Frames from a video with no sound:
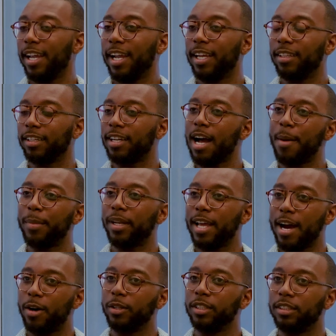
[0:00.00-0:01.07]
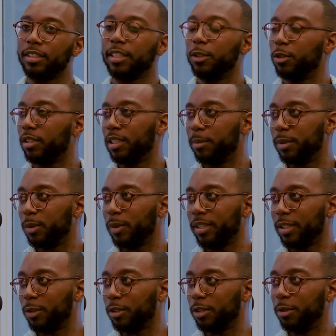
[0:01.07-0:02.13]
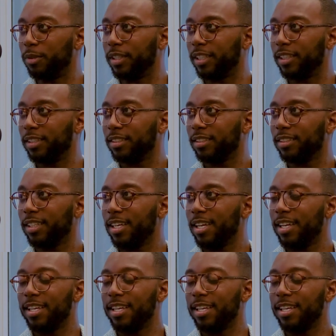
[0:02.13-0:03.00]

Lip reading: And the commonalities that you see between those two things